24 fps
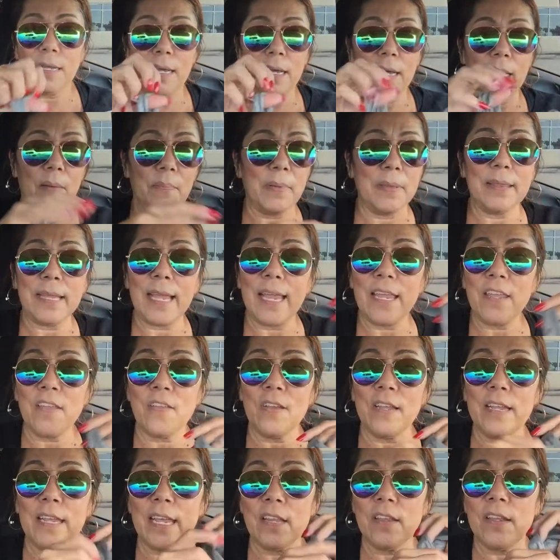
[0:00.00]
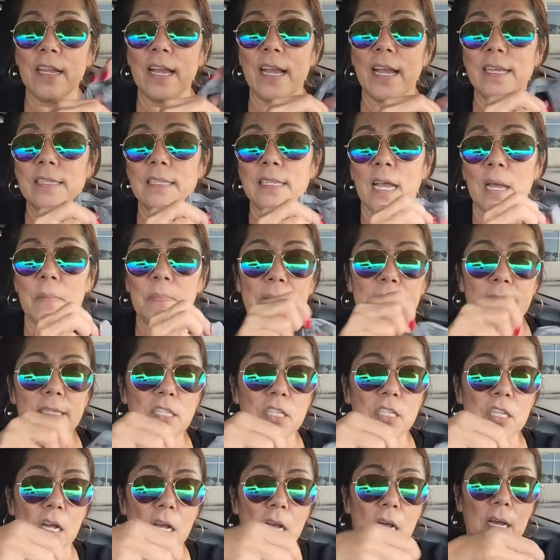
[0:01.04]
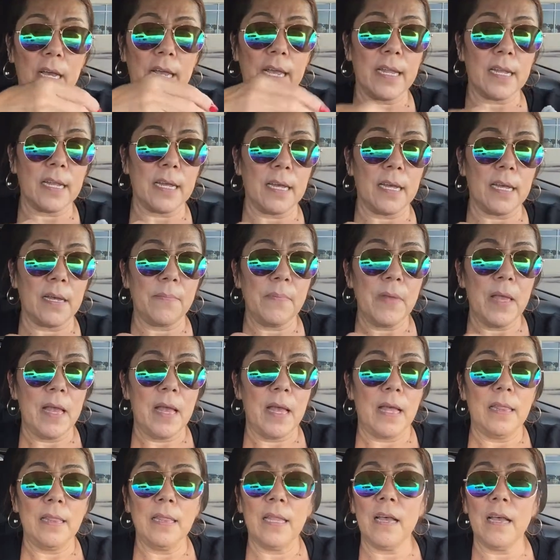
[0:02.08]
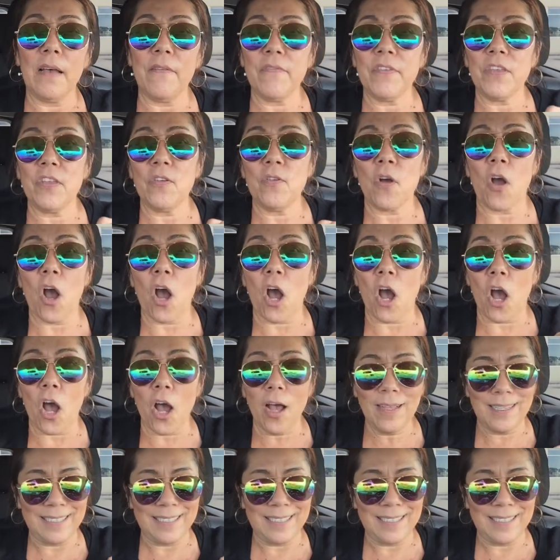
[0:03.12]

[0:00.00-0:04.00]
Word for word: Um, but thank you again, you guys. God bless y'all. And um, love you all.